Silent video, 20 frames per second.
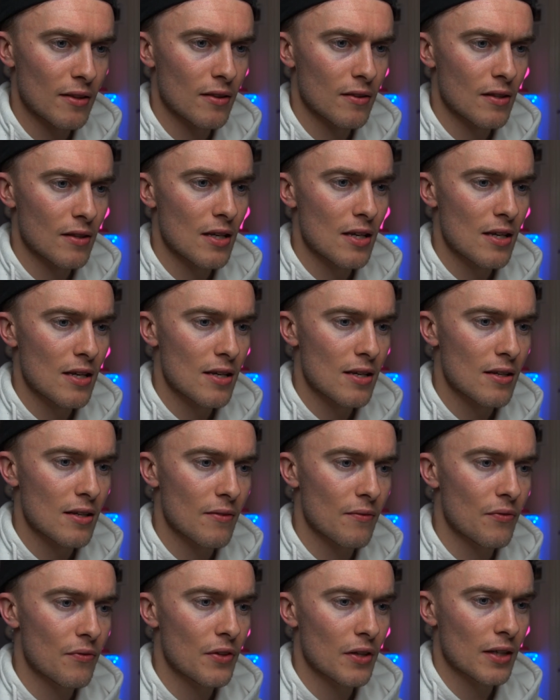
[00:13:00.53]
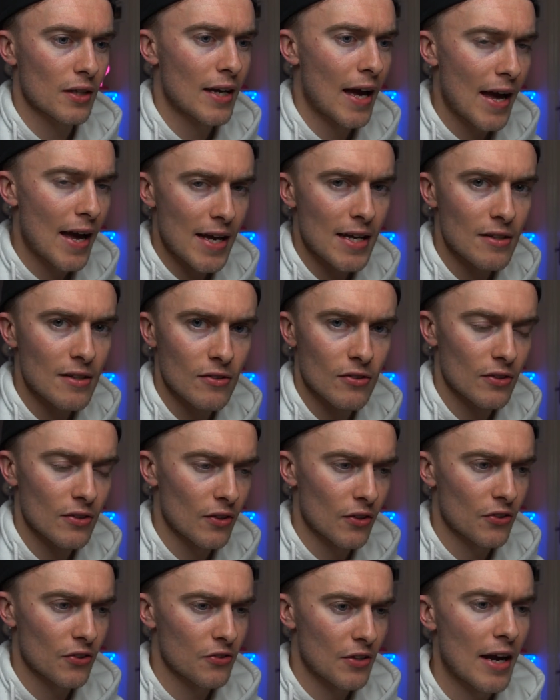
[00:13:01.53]
the cadence and the
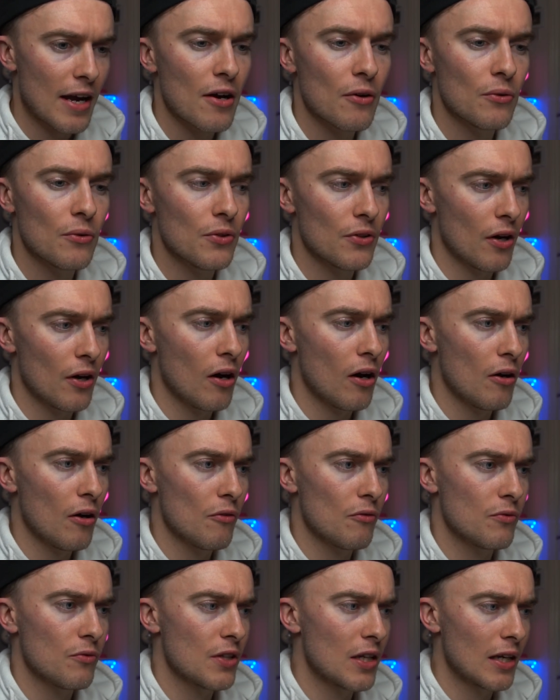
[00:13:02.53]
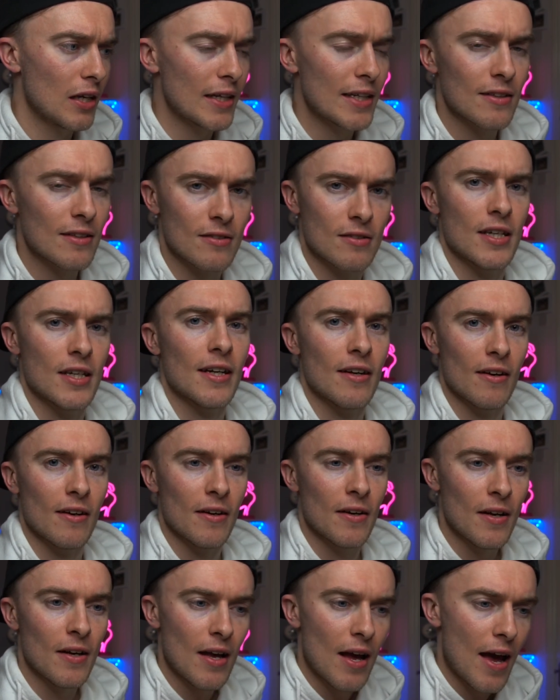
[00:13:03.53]
sound of the lead singer.
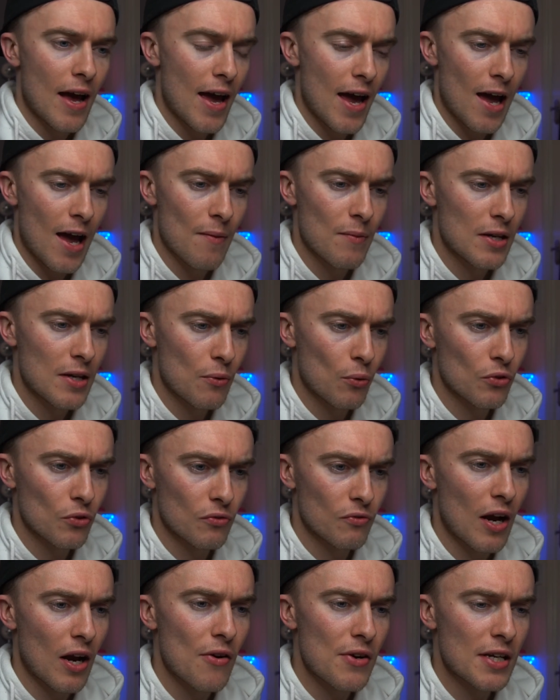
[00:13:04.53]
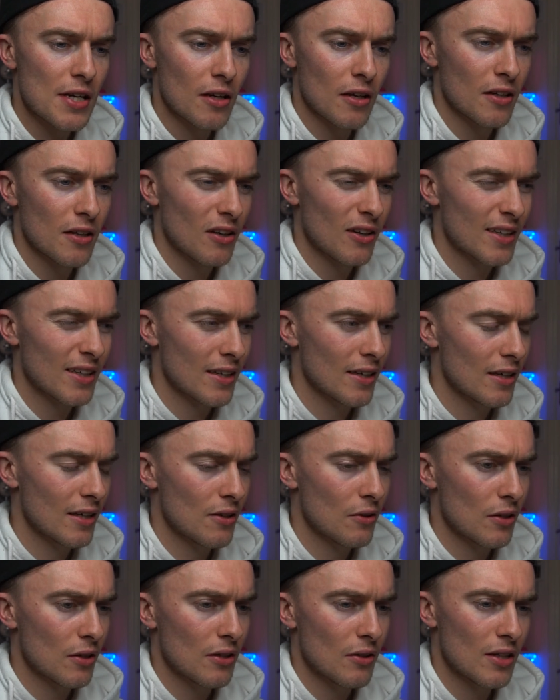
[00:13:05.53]
It was very kind of like,
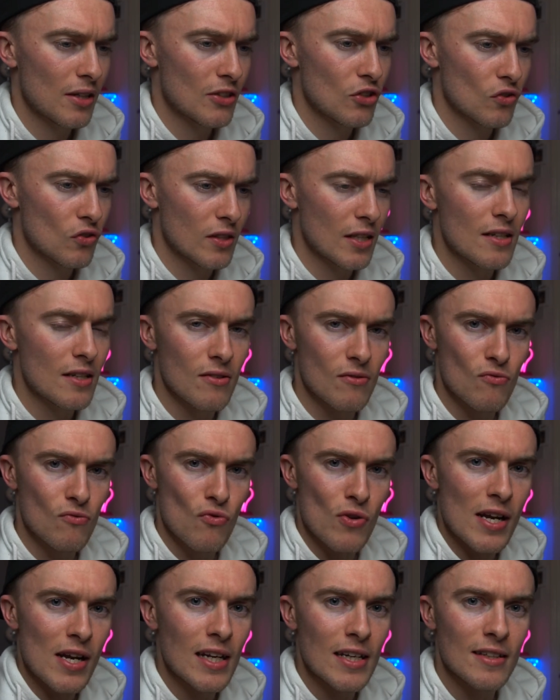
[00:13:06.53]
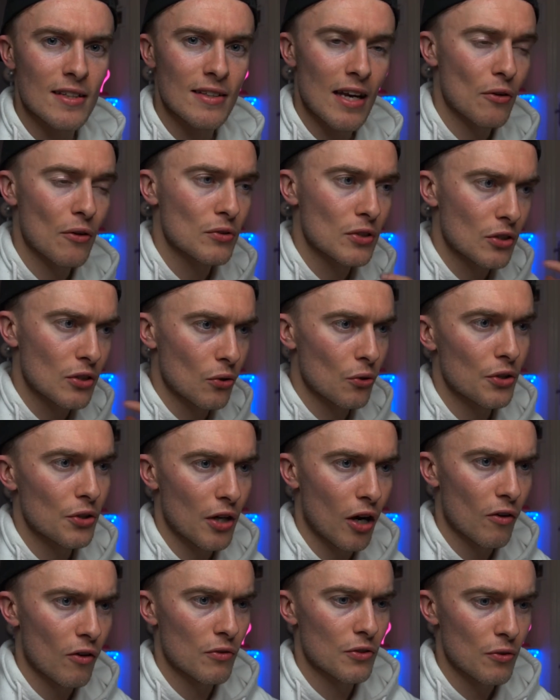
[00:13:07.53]
it just didn't really sound good
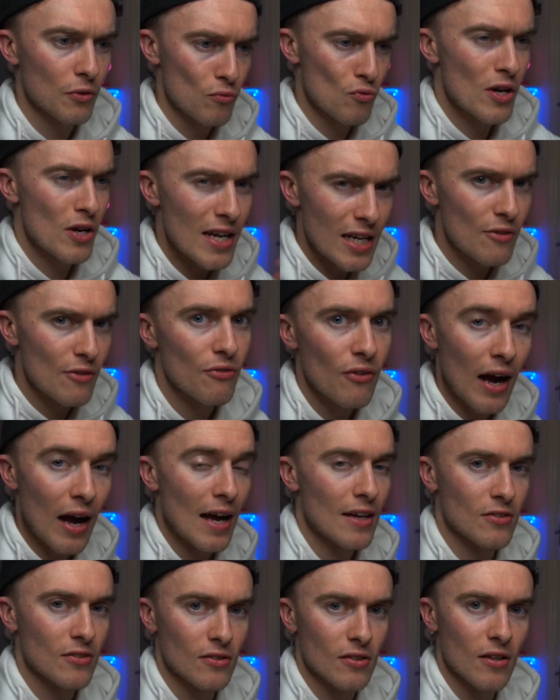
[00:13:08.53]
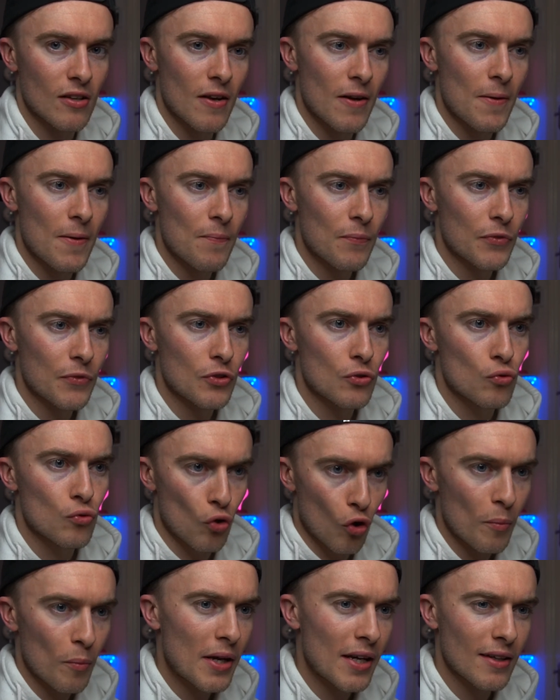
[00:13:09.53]
over the really fast
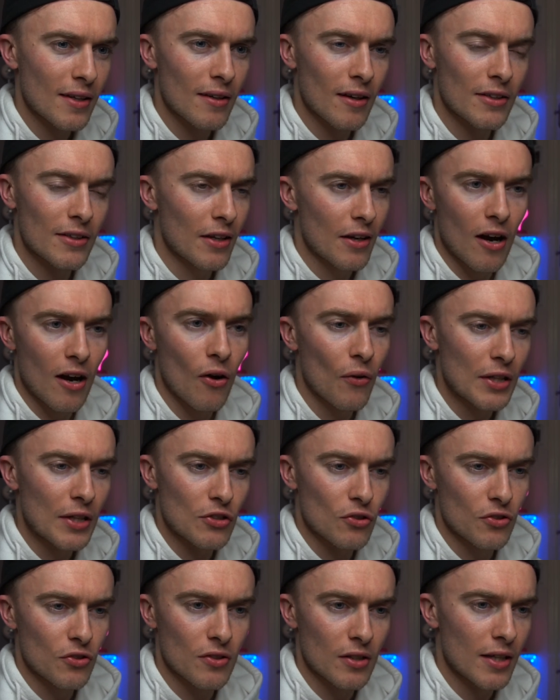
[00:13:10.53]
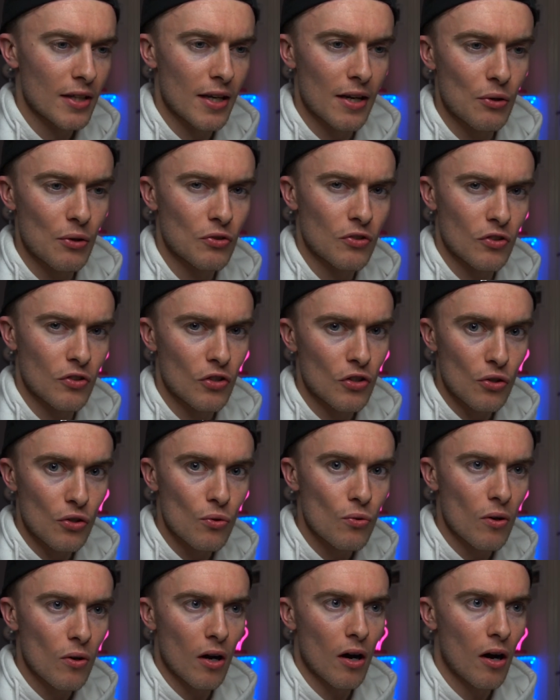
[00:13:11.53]
drumming. I don't know, it was too